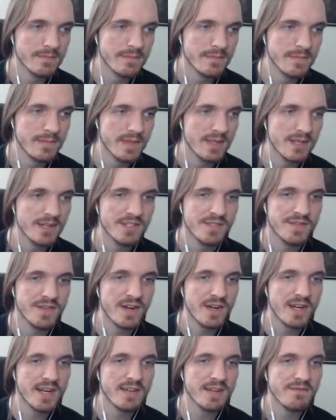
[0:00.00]
There's
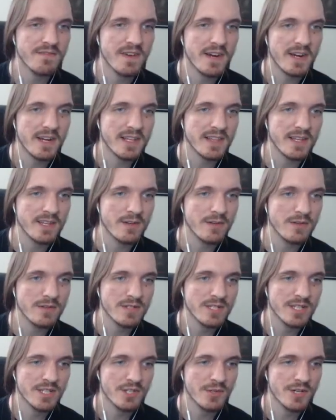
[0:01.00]
very, very little
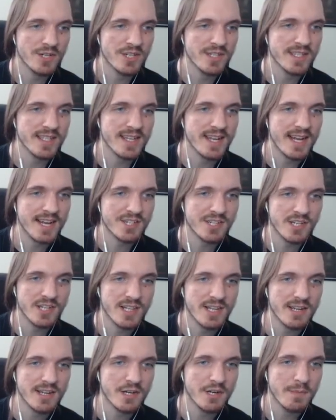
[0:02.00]
situations that actually
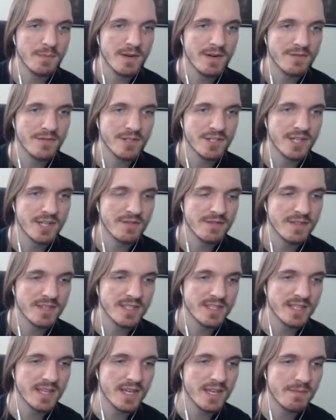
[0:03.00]
allow you to buffer stuff in this
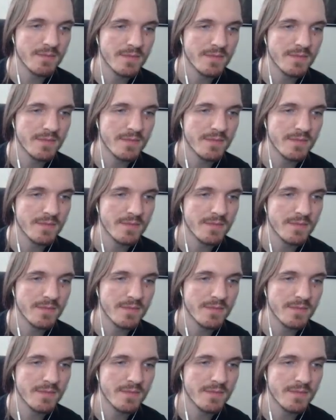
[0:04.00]
game.